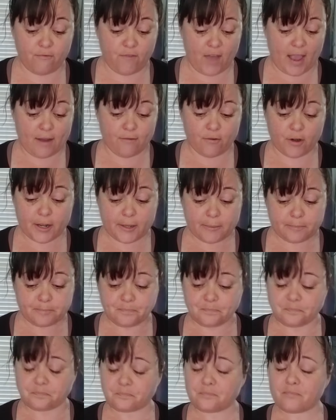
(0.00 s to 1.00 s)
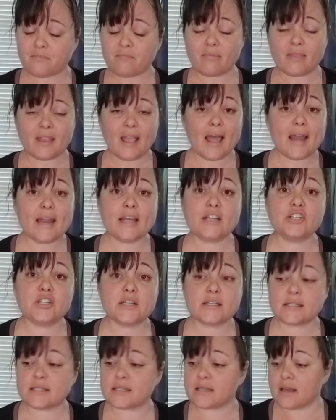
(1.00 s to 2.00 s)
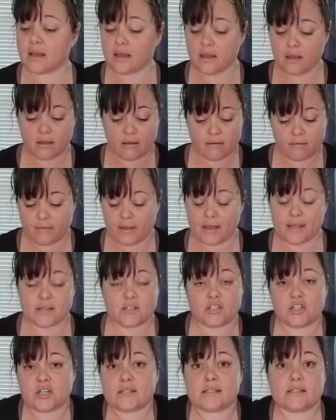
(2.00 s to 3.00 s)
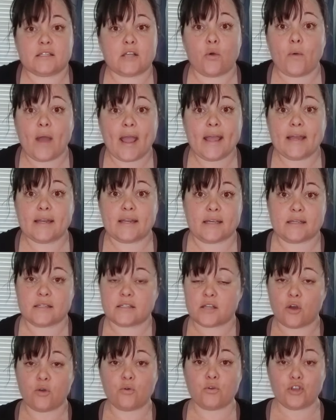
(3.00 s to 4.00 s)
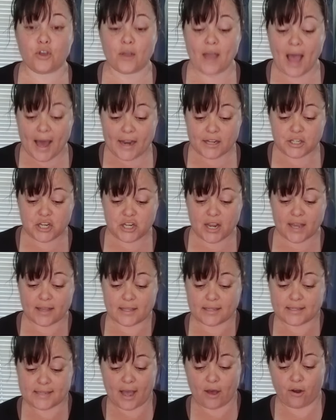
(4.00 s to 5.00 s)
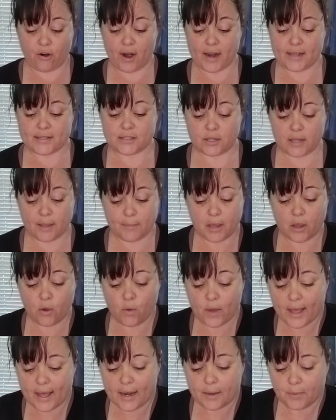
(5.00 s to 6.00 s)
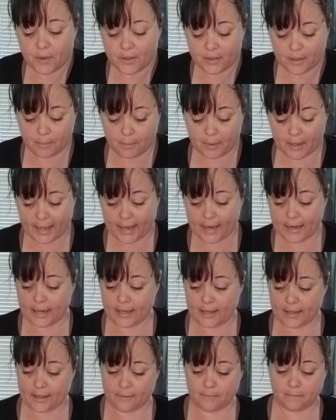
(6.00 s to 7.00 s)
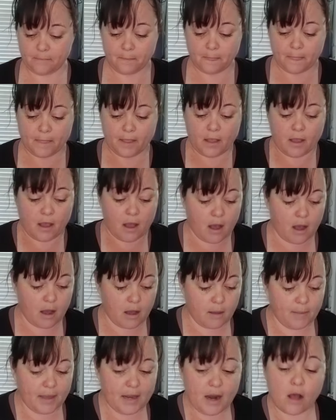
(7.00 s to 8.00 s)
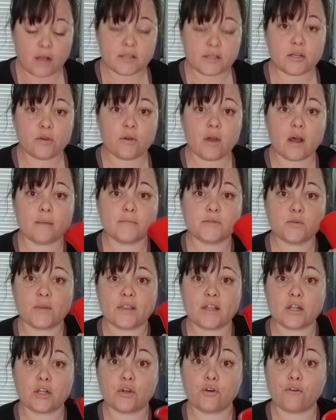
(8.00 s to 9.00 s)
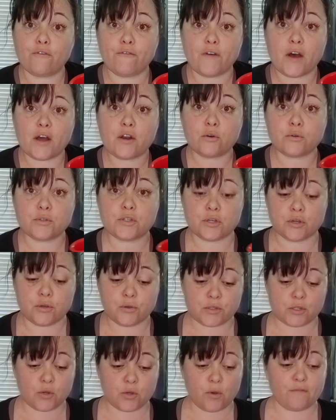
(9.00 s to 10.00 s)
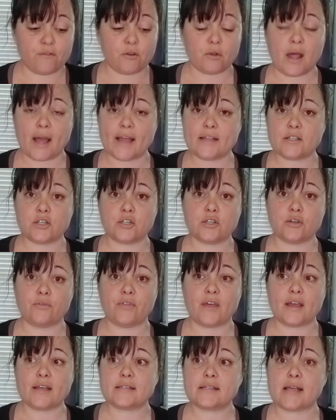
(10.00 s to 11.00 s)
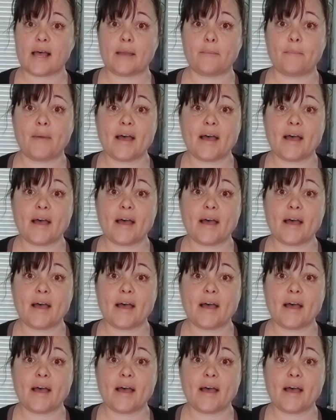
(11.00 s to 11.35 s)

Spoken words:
favorite, and it's just so handy. So you got to check this out, all right? So let me go ahead and put the blade in. It also comes with a little funnel too. So if you like to do things like